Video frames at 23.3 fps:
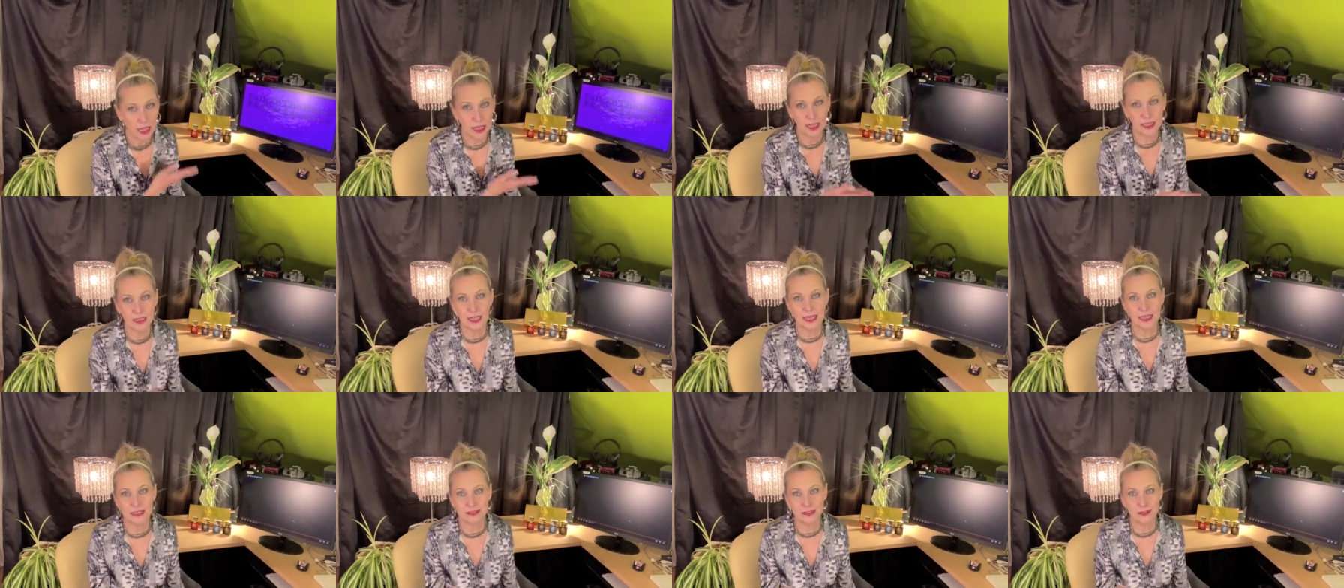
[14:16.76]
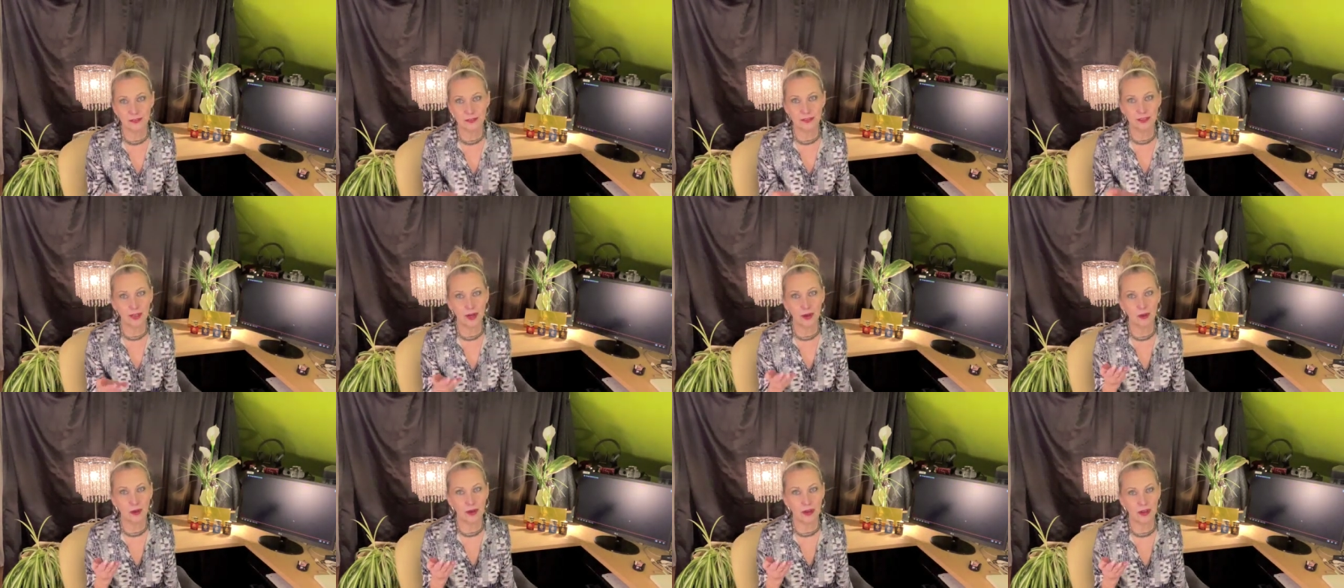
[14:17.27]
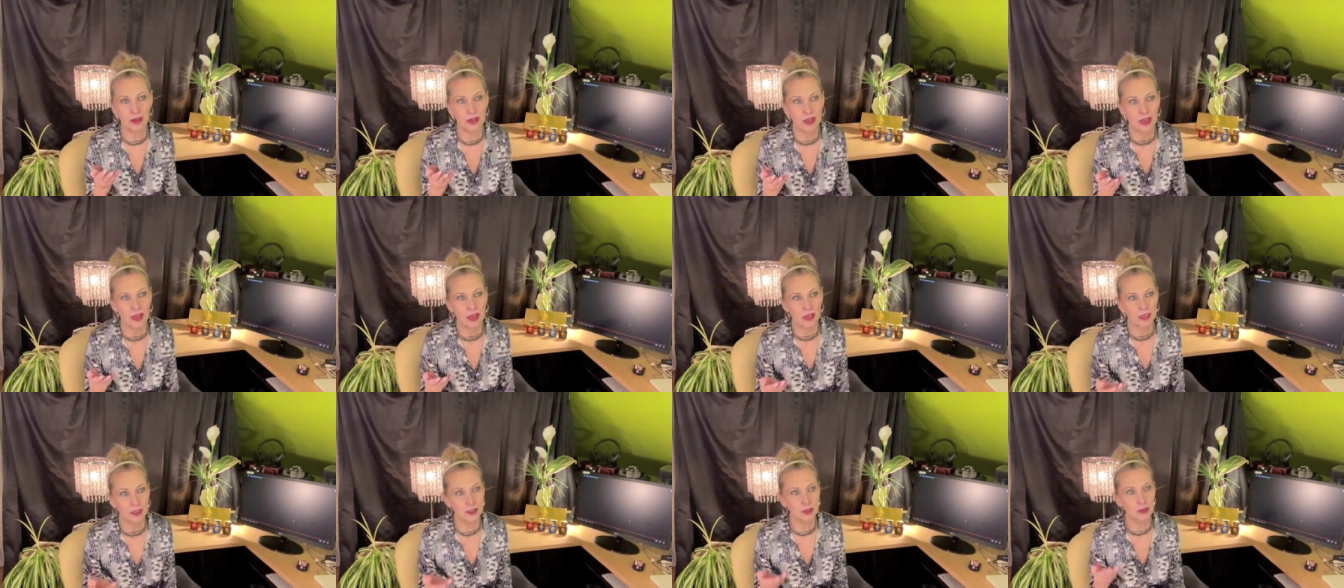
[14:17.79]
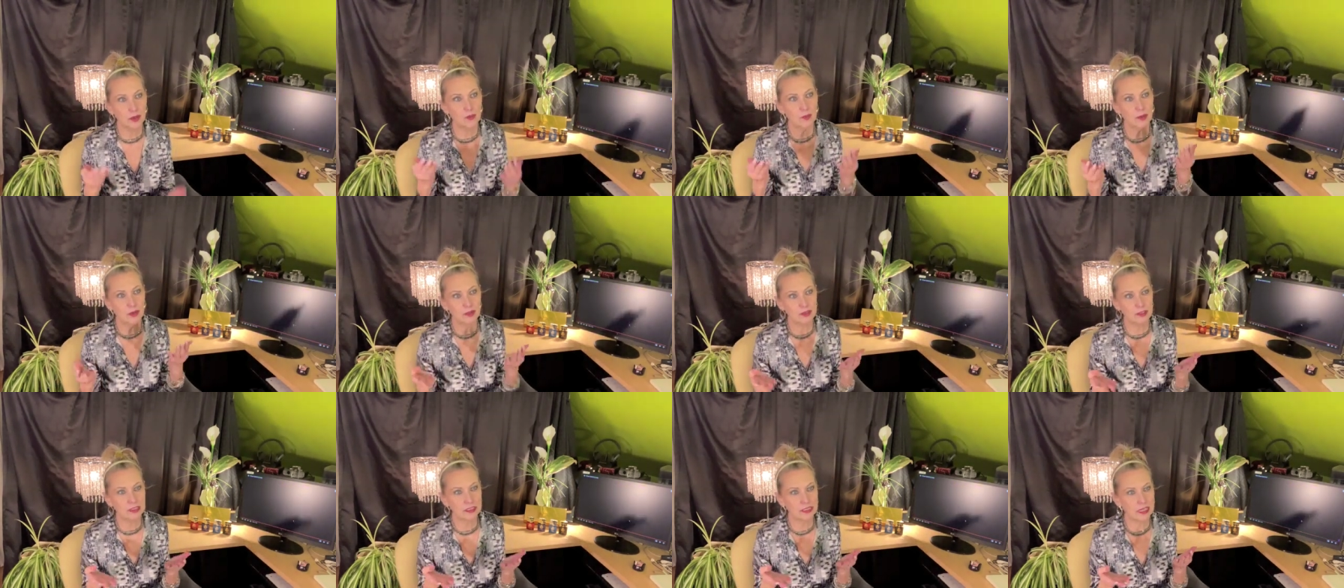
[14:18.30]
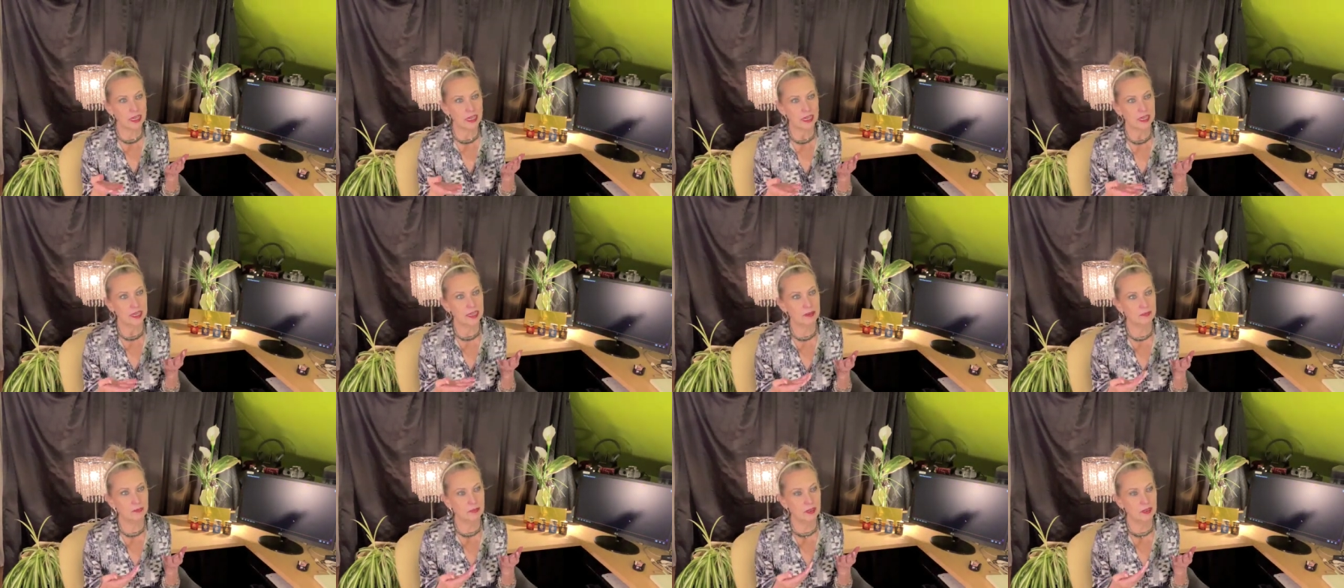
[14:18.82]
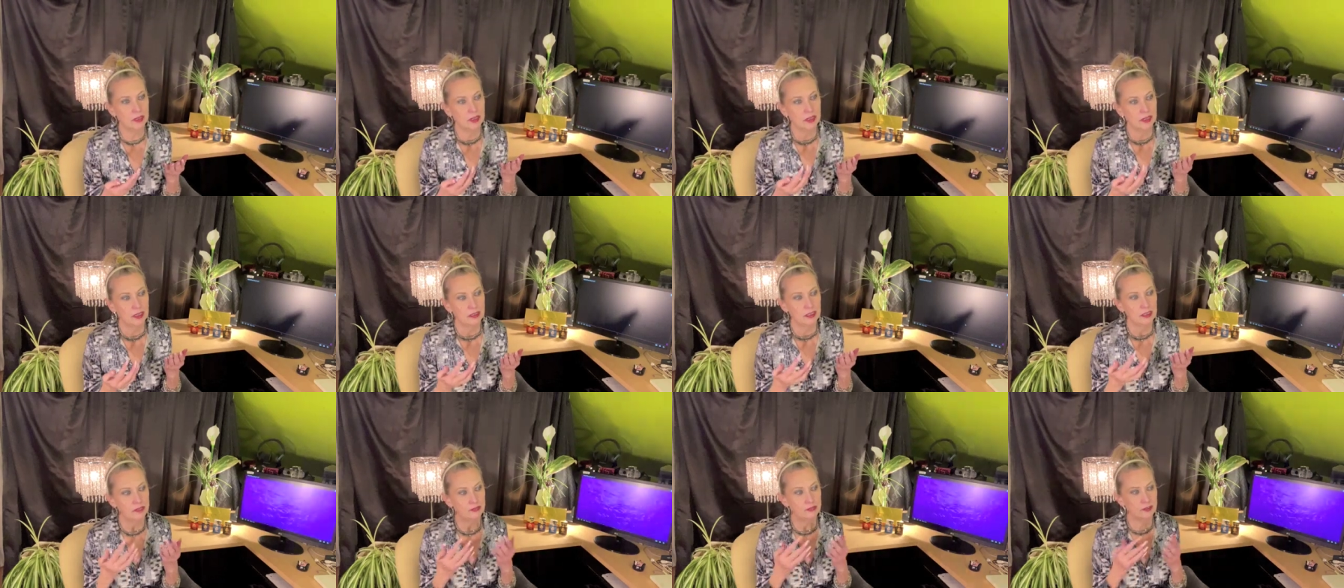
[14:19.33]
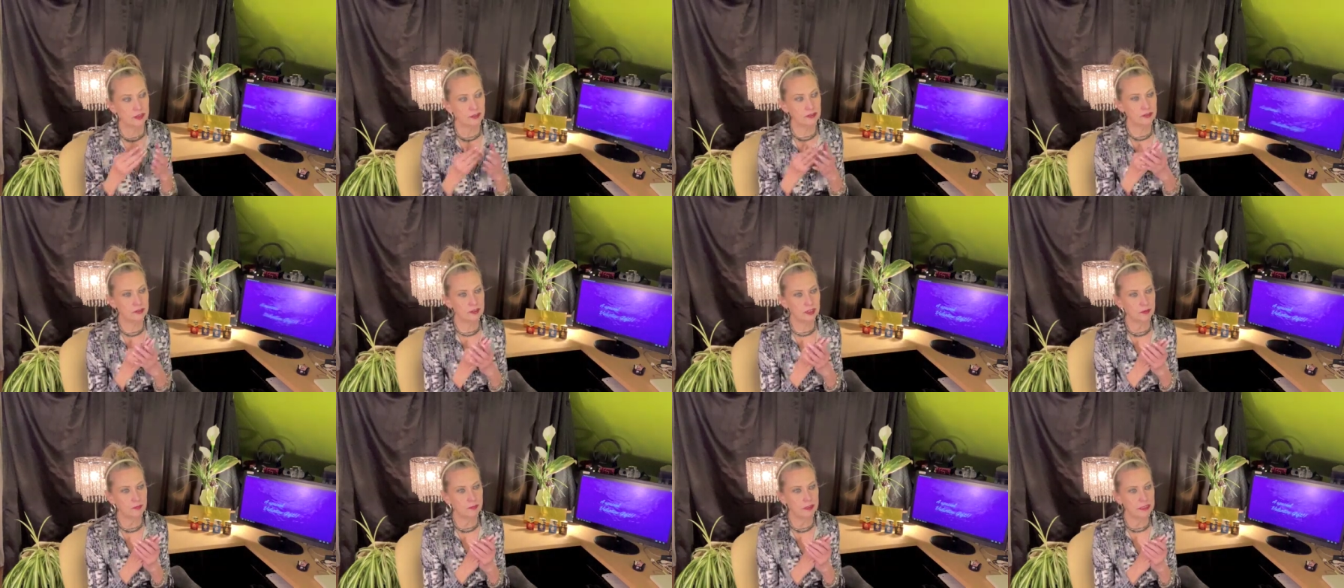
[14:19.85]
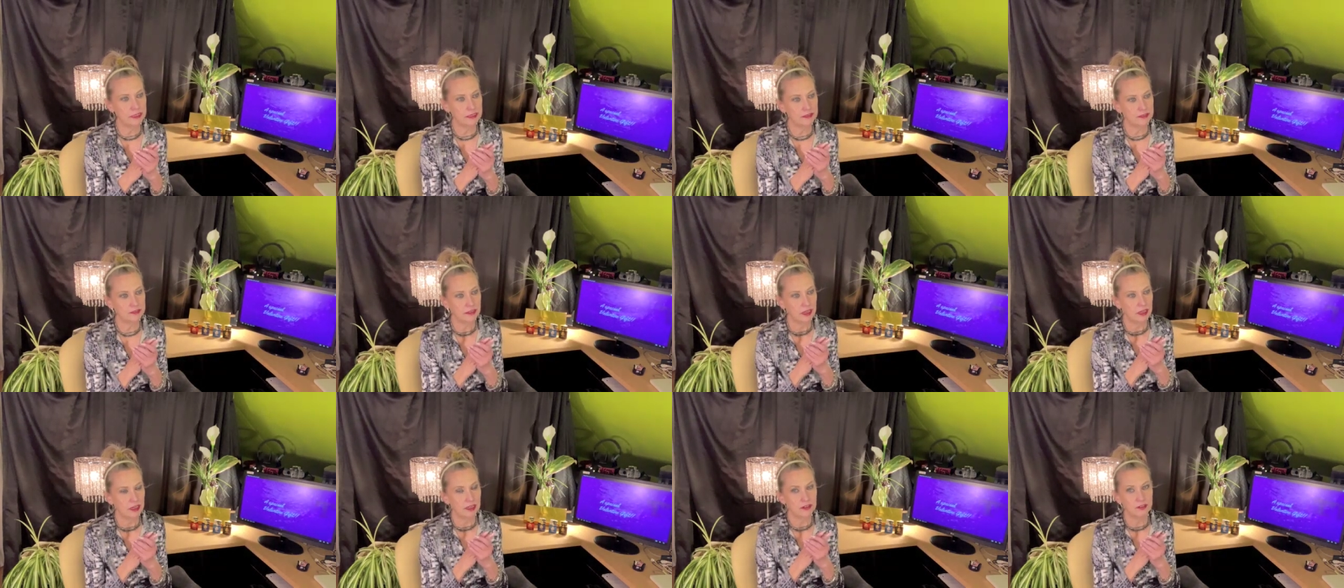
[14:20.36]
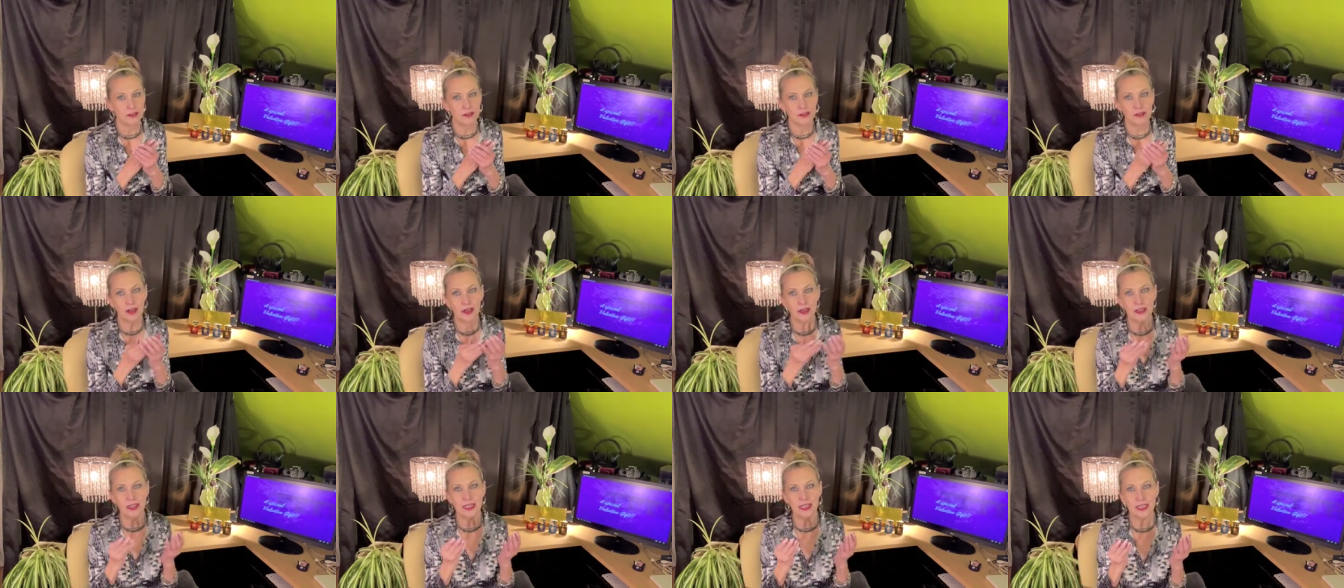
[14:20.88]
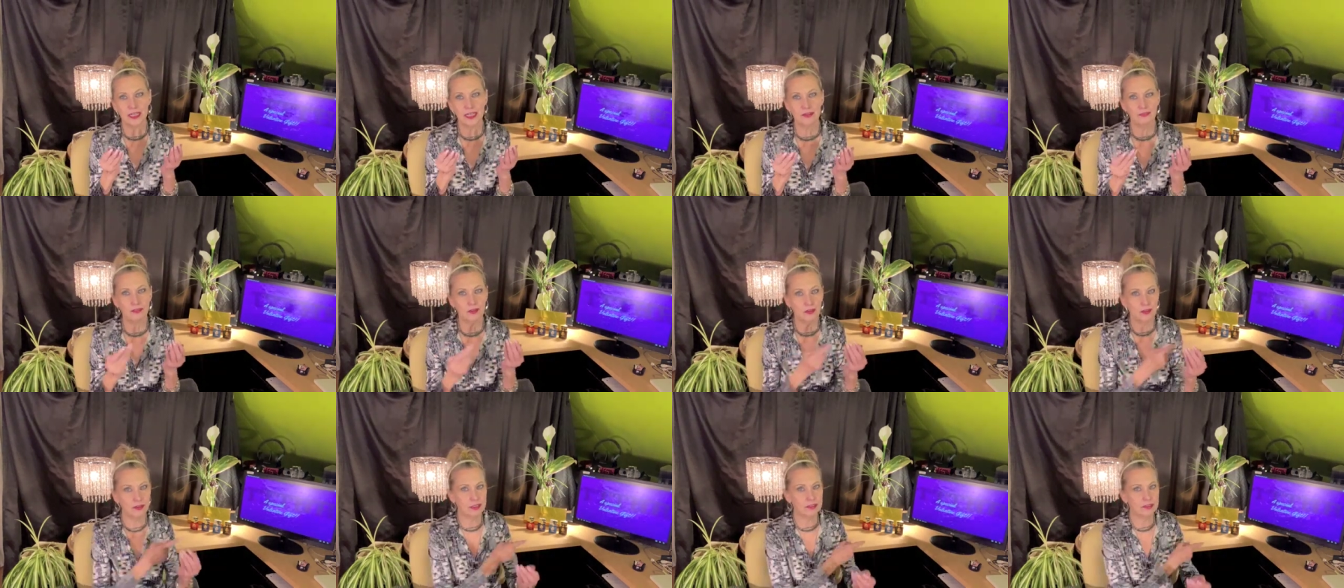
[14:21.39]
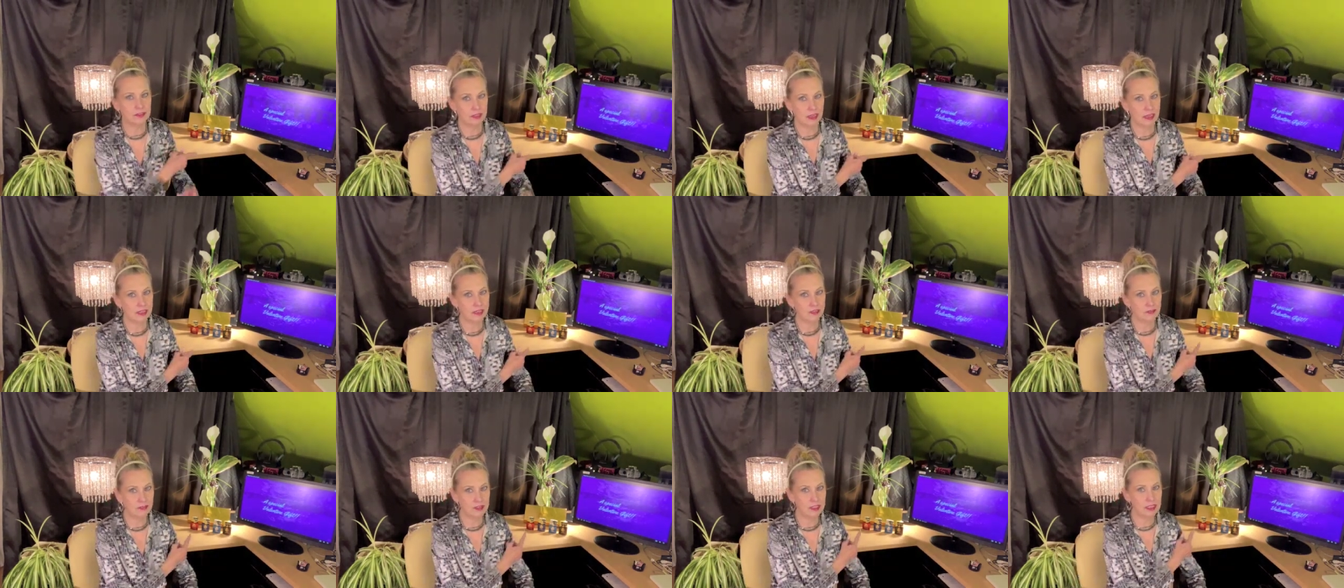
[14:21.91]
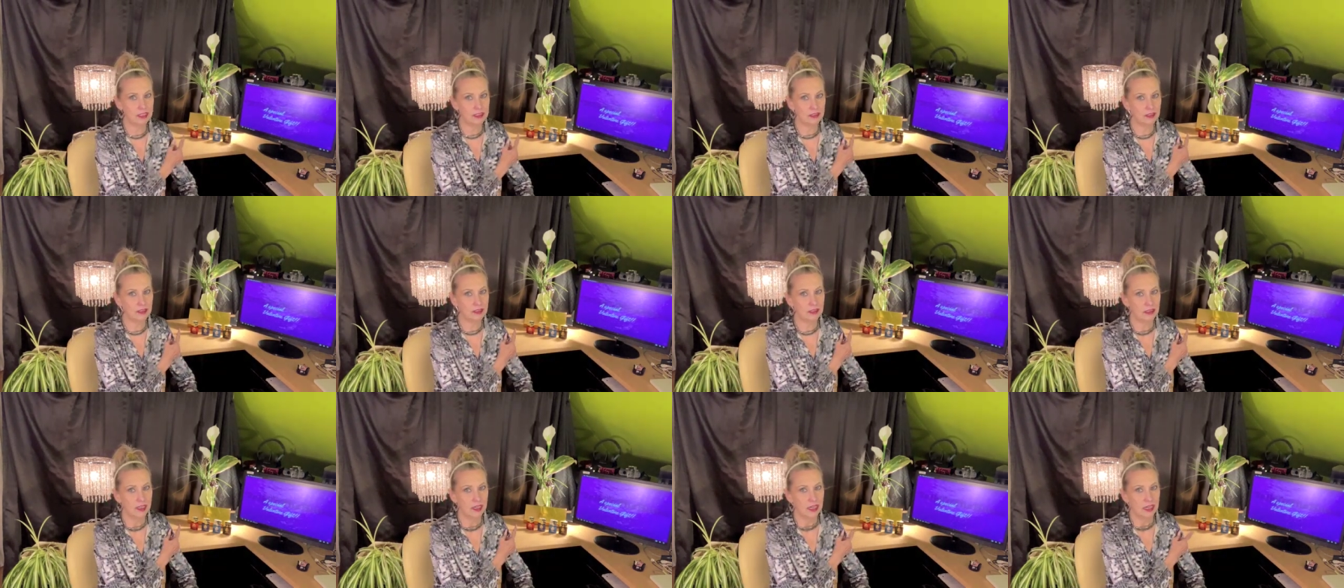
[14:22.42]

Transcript: like, there's no, you know, most of the time, these fragrance companies, they're not going to give you this kind of deal.